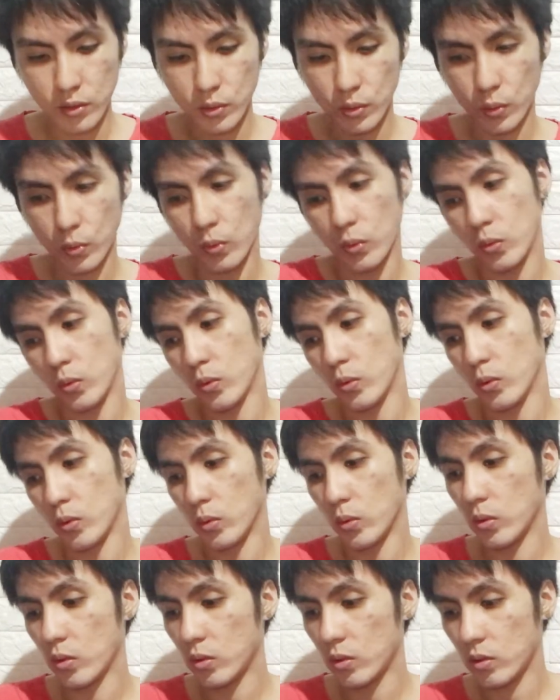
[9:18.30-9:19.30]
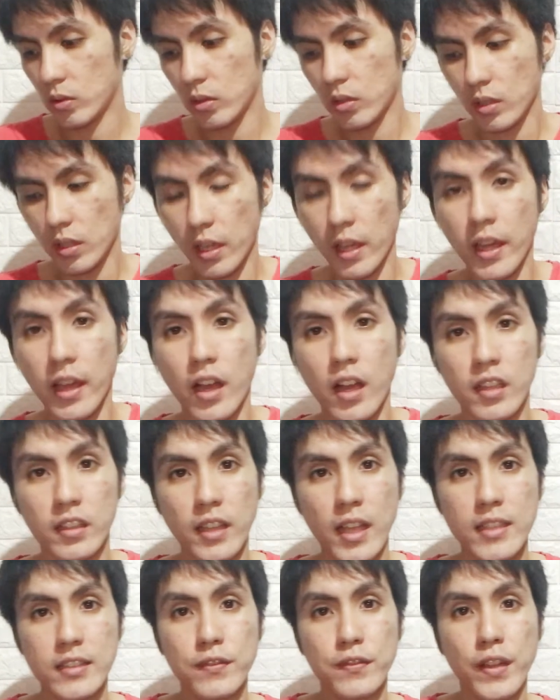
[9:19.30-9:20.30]
So, ang
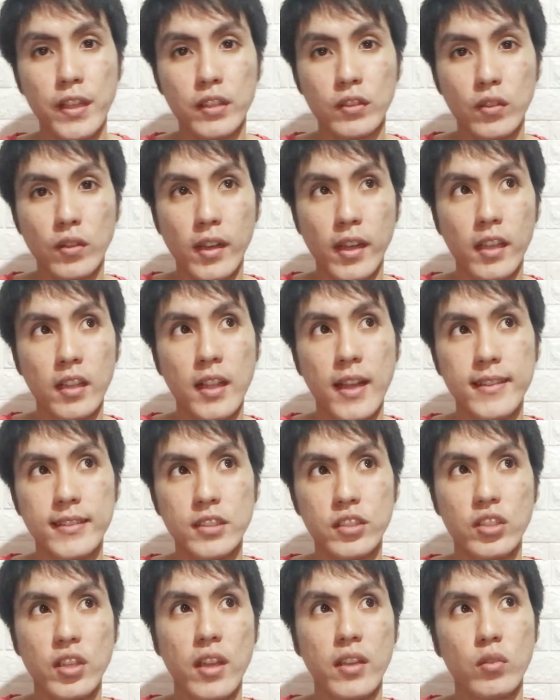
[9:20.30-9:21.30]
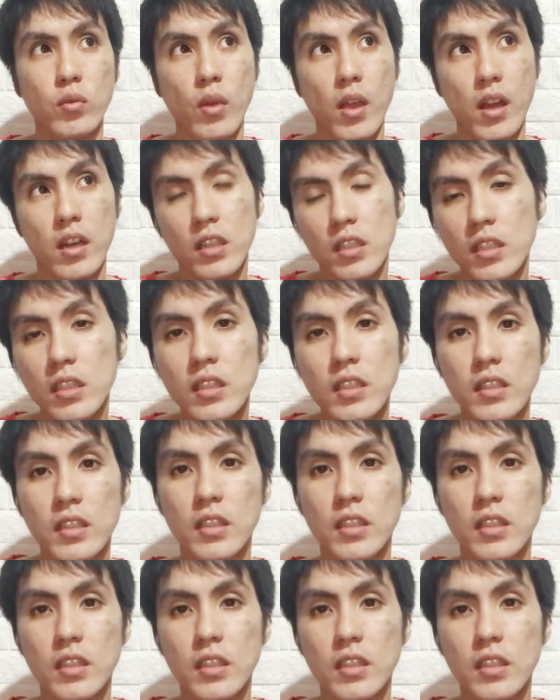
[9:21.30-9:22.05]
last flight ko ay last January.